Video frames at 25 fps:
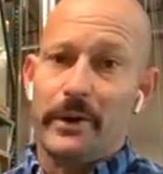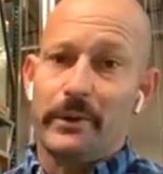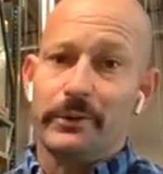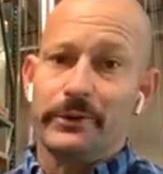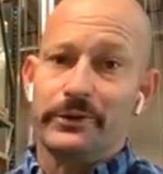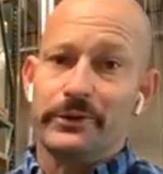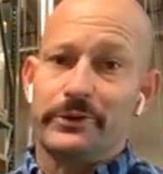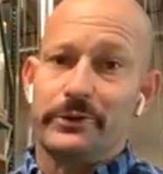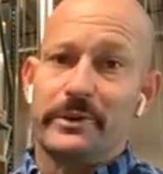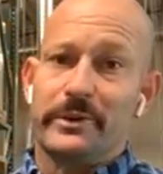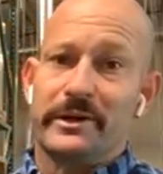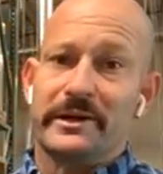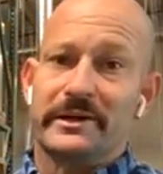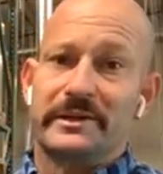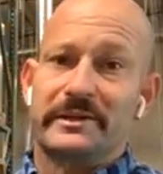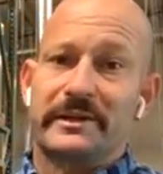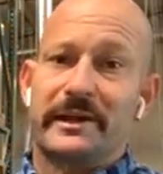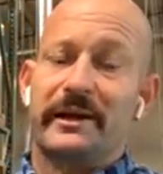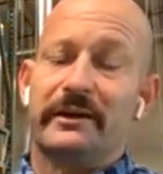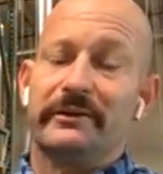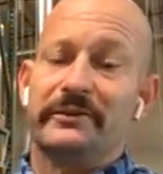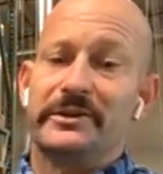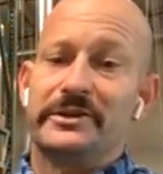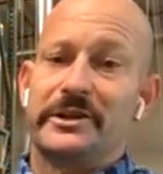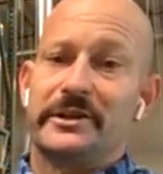we were doing a
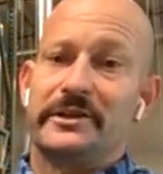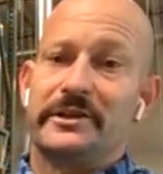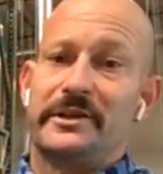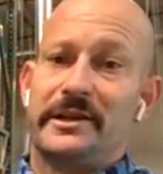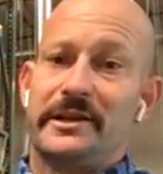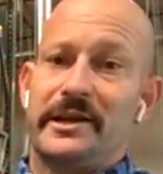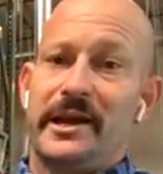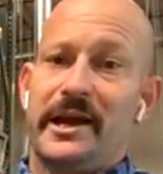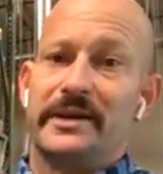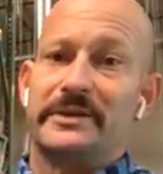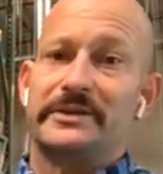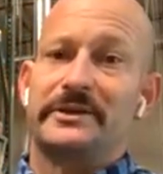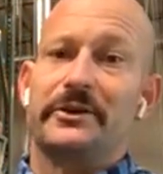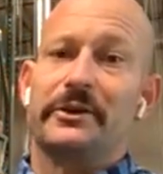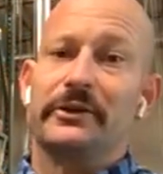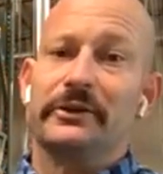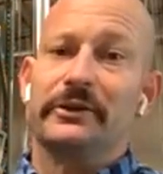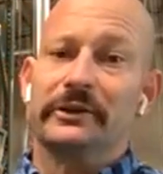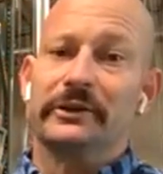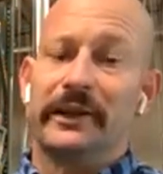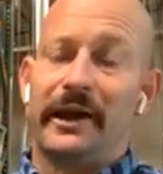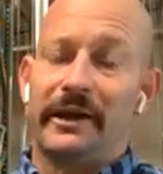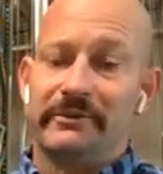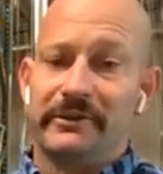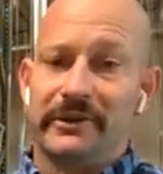salvage
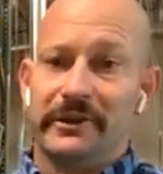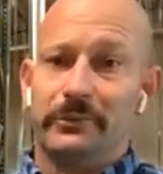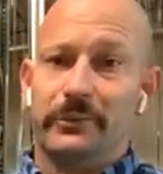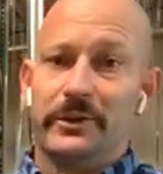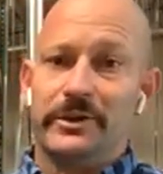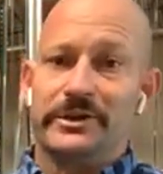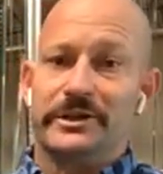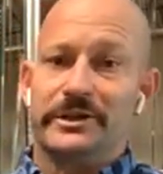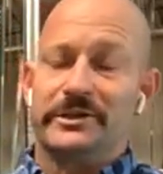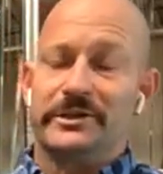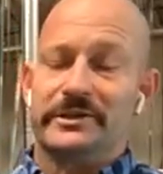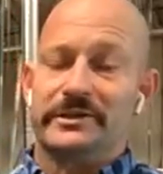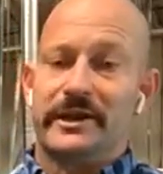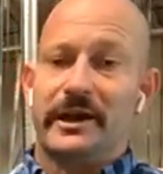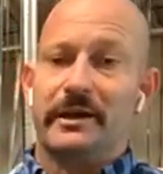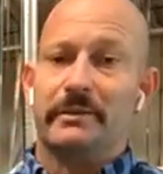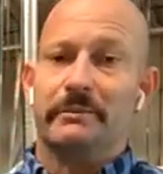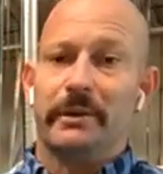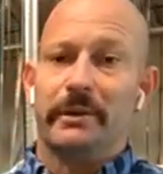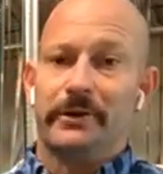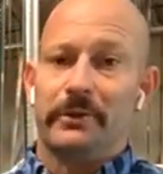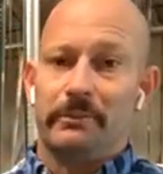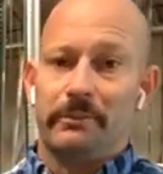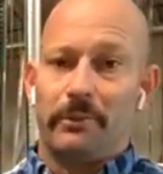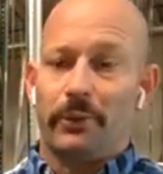SR11, which is
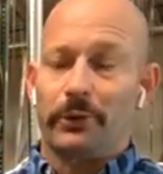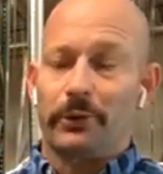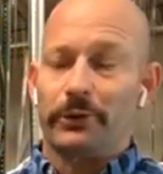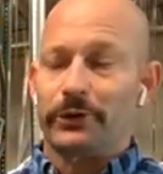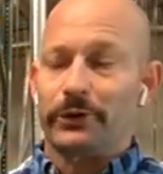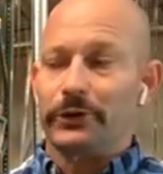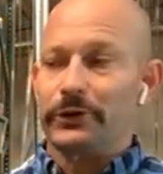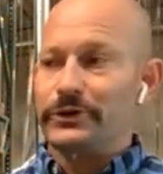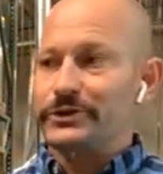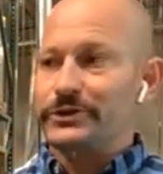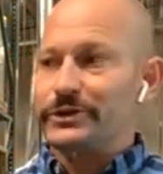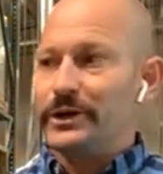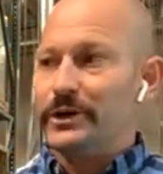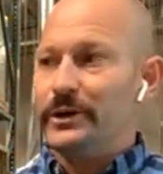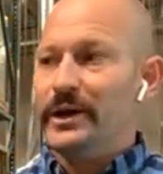down by the border.